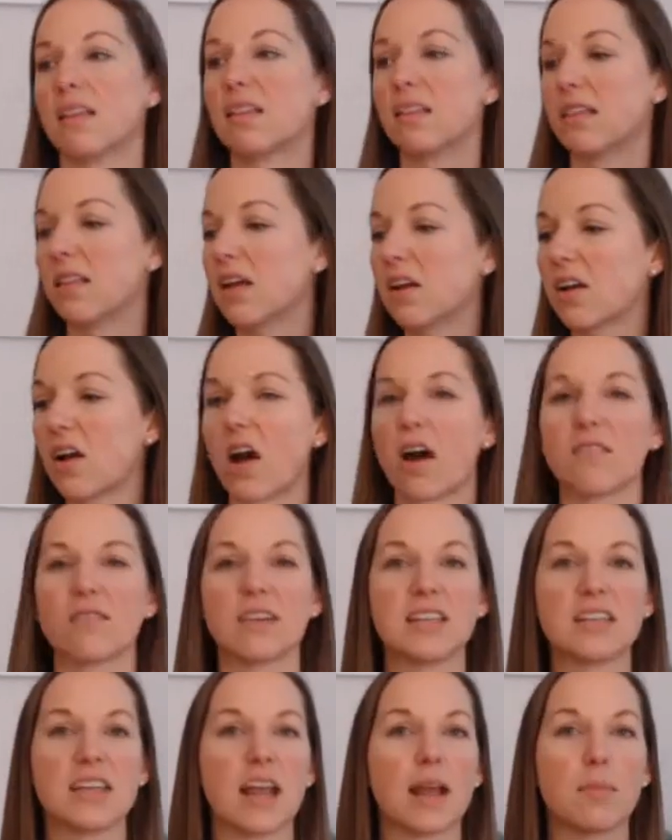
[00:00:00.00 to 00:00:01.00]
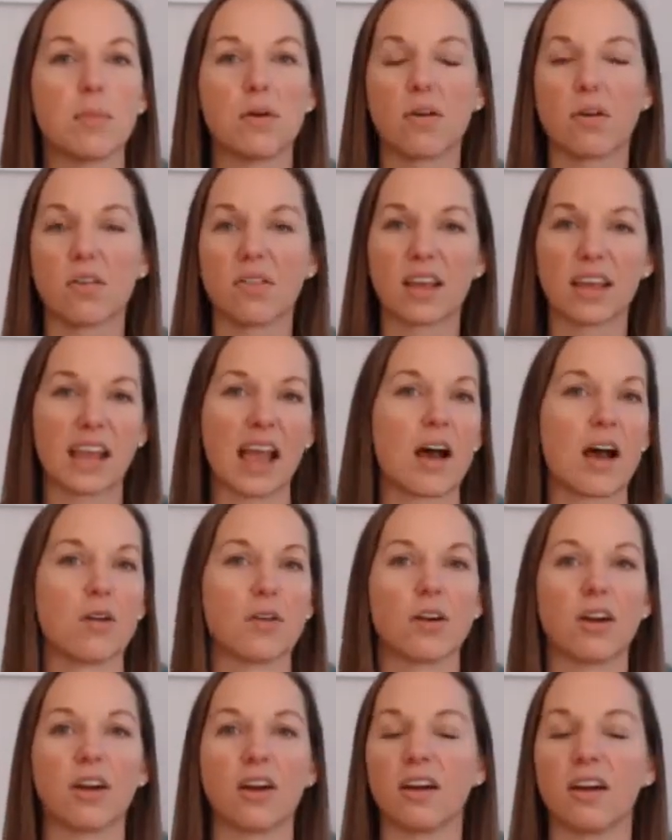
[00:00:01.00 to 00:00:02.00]
the coffee table, the
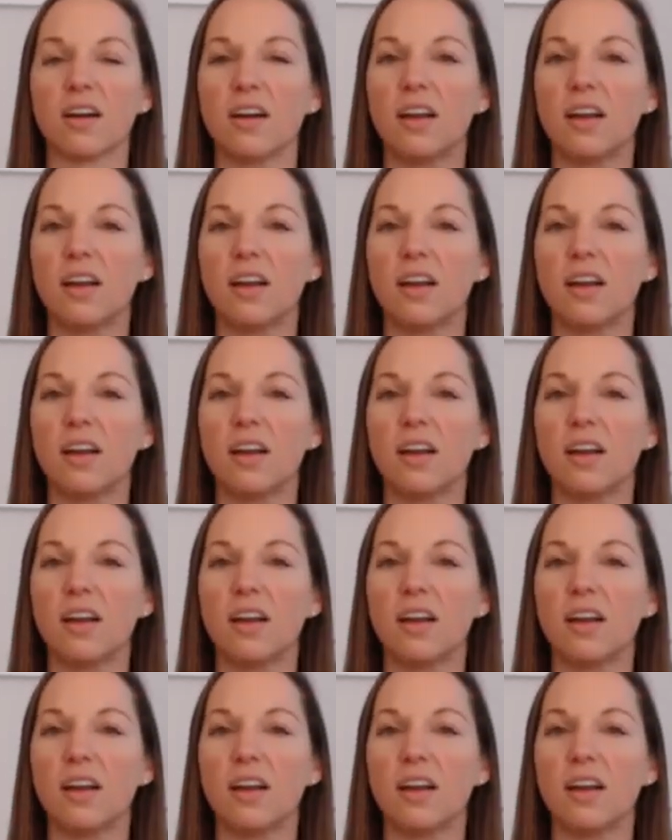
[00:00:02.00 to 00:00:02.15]
counter,